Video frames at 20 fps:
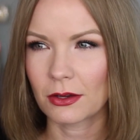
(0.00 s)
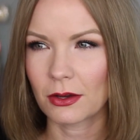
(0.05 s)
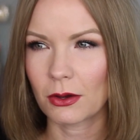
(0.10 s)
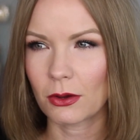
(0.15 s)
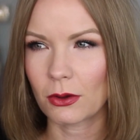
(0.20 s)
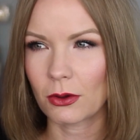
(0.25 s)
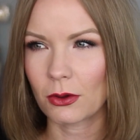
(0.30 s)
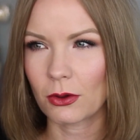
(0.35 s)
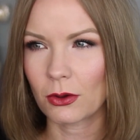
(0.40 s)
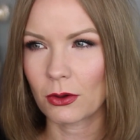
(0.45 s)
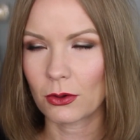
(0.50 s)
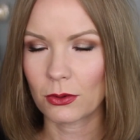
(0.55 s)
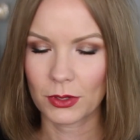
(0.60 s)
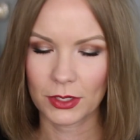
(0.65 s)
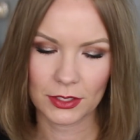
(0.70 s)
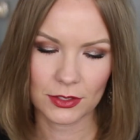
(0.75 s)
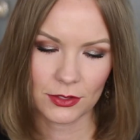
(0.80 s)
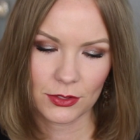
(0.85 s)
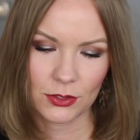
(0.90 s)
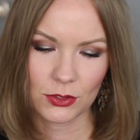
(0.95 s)
Oh,
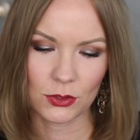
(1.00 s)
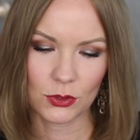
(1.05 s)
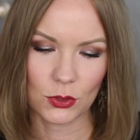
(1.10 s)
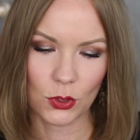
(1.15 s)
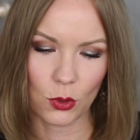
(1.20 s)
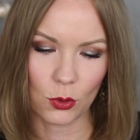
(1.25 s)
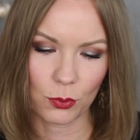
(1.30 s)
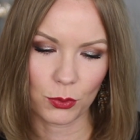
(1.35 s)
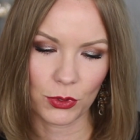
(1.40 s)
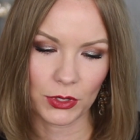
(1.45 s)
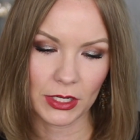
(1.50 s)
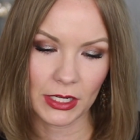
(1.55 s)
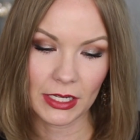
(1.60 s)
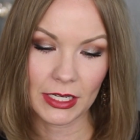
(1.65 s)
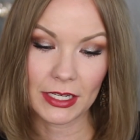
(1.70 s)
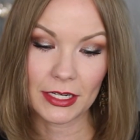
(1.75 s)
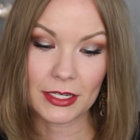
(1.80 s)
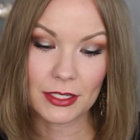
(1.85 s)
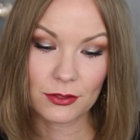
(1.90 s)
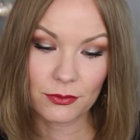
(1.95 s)
it's so pretty.
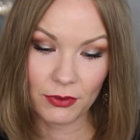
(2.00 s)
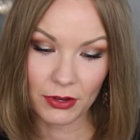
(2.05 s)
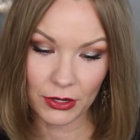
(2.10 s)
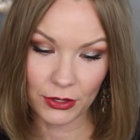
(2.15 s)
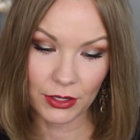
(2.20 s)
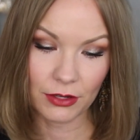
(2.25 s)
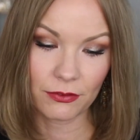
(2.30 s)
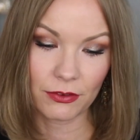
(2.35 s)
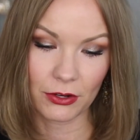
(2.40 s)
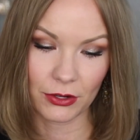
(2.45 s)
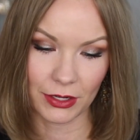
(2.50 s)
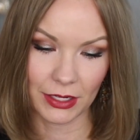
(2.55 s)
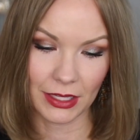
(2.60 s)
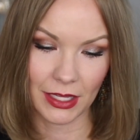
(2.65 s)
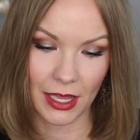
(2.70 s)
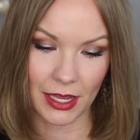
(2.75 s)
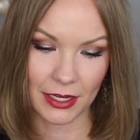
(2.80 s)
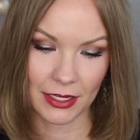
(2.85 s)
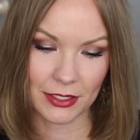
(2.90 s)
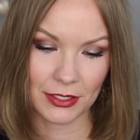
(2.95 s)
It is very, very
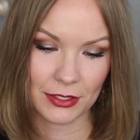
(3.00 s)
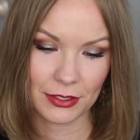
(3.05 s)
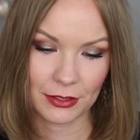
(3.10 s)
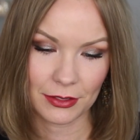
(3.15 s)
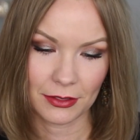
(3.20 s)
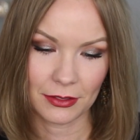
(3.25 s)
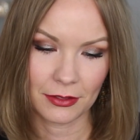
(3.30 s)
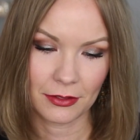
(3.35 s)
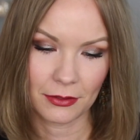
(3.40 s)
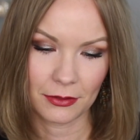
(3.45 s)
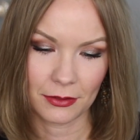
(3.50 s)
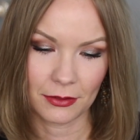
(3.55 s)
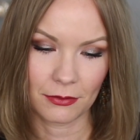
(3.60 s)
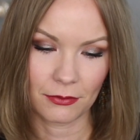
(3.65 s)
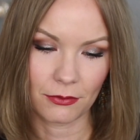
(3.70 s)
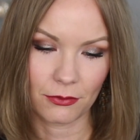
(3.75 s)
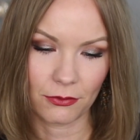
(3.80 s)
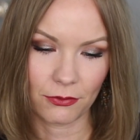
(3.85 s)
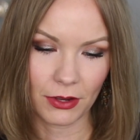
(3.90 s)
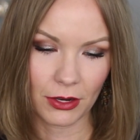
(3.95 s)
light.
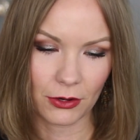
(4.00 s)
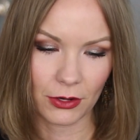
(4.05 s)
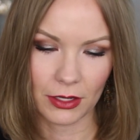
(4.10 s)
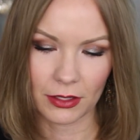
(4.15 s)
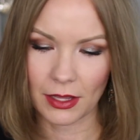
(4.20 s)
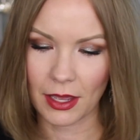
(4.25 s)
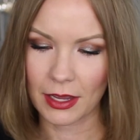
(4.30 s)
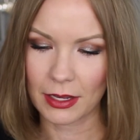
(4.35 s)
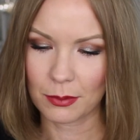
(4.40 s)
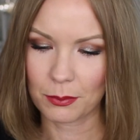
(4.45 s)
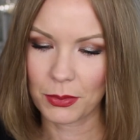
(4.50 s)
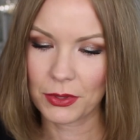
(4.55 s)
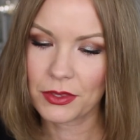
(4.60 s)
Very light.